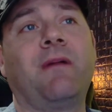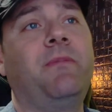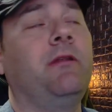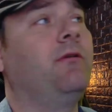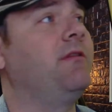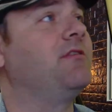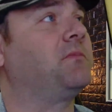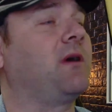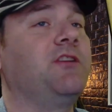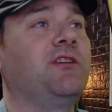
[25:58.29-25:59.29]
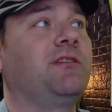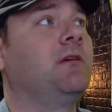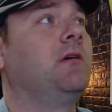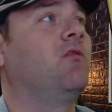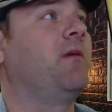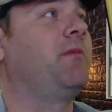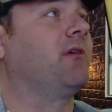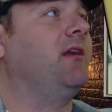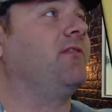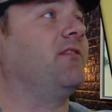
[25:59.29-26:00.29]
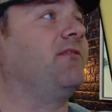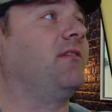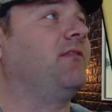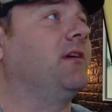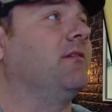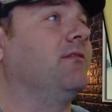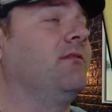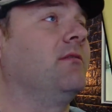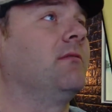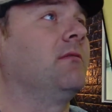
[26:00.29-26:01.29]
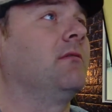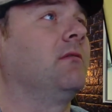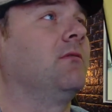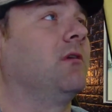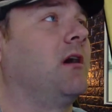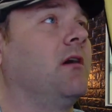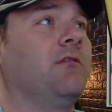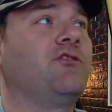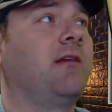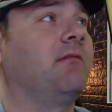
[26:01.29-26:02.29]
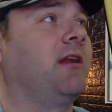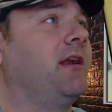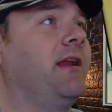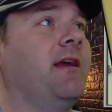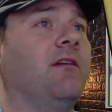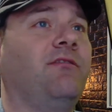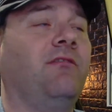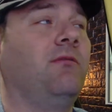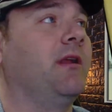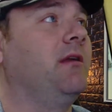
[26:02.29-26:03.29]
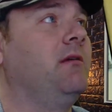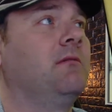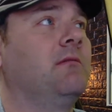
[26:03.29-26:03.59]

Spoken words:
might be new to this project, we've been running for 6 years. We're our own chain. We're not an ERC20.